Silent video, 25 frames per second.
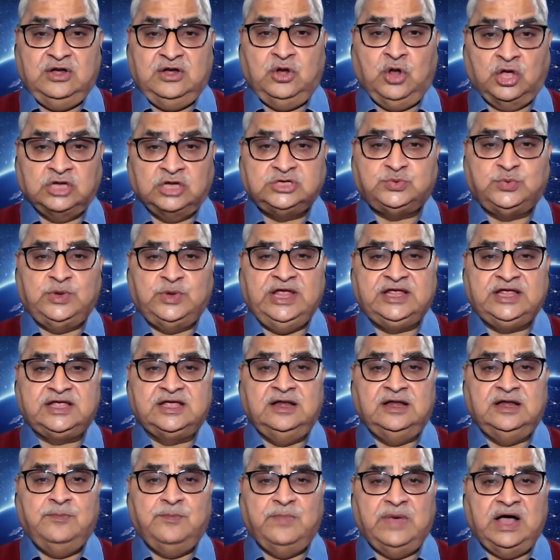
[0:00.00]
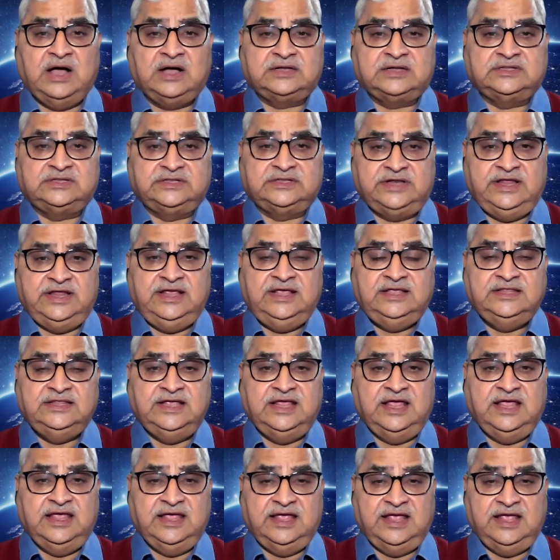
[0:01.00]
Launch Vehicle Mark-3,
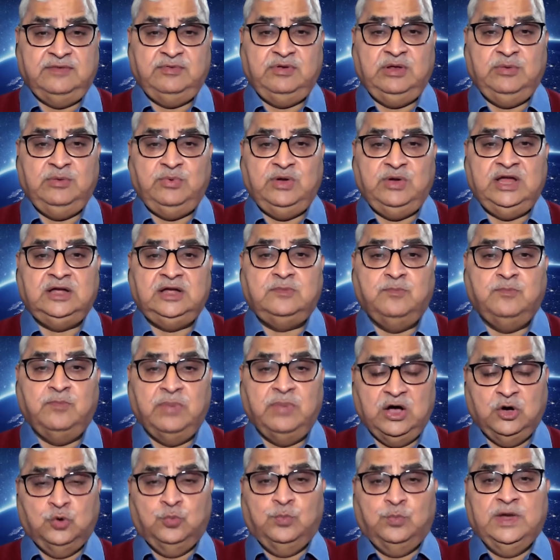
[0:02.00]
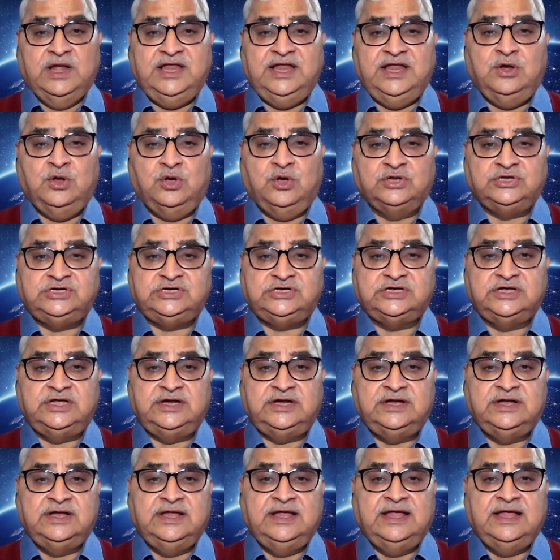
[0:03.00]
the heavyweight Bahubali
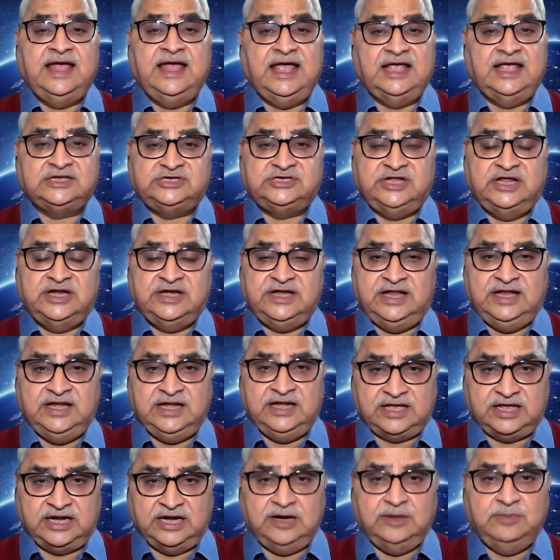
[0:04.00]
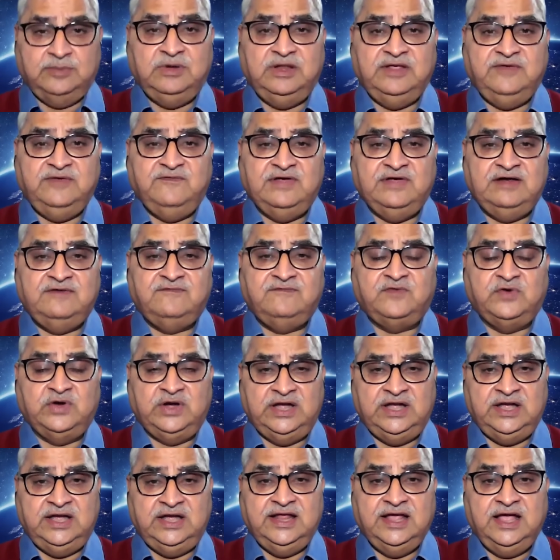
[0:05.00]
launcher, has done incredibly well for
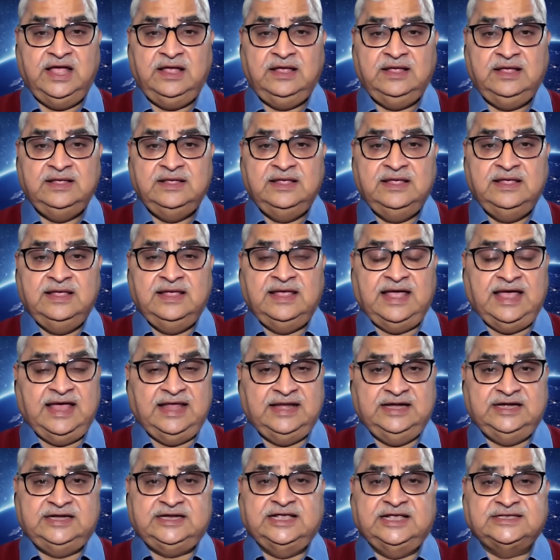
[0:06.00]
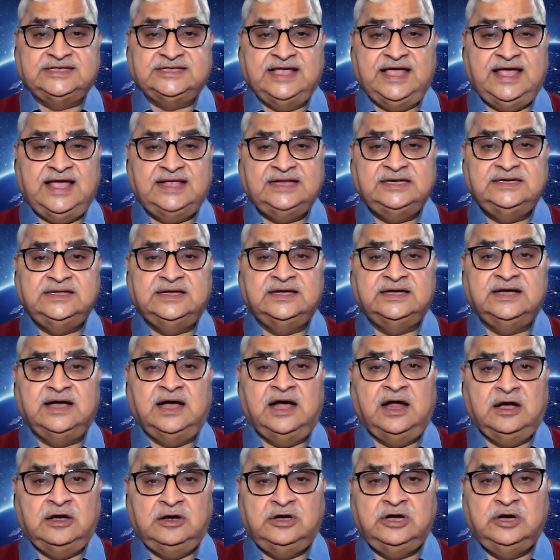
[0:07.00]
India, and it has had a
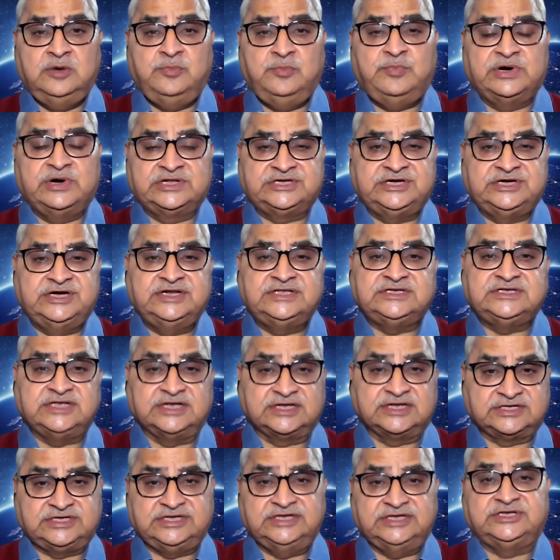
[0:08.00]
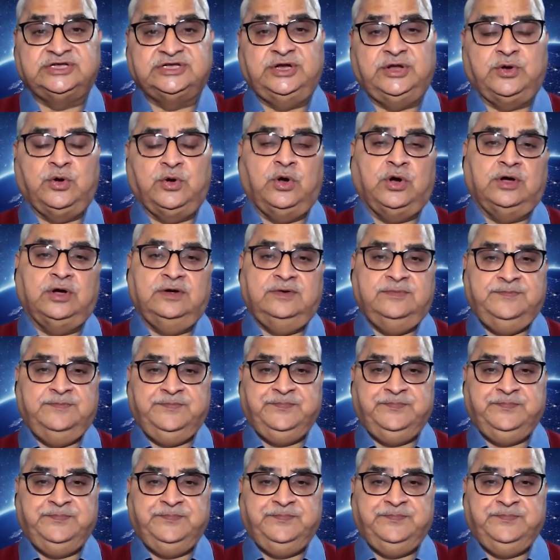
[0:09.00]
100% success record.